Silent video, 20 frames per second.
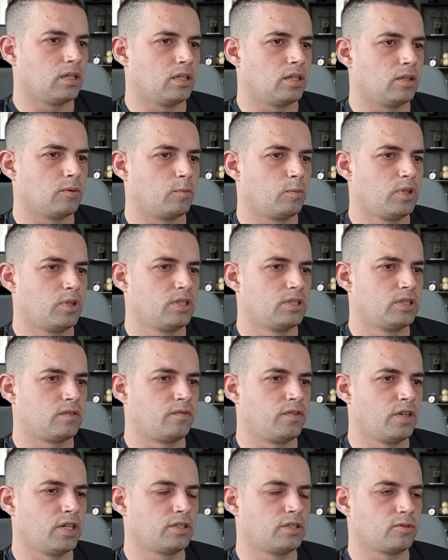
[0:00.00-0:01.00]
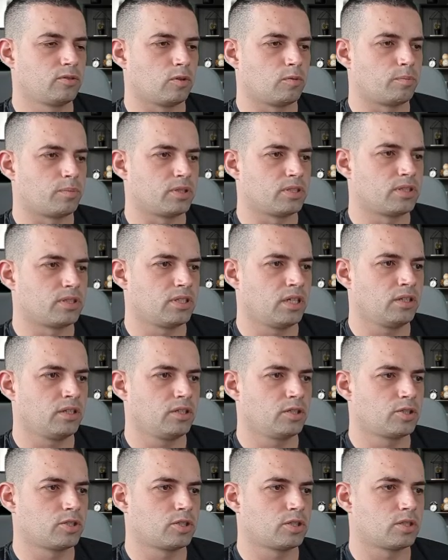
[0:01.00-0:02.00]
Is it fixed or
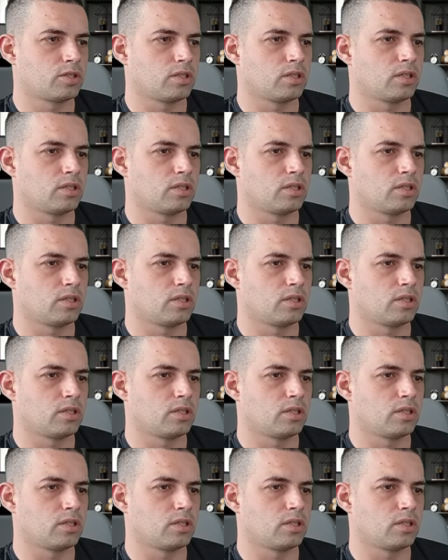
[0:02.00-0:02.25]
percentage,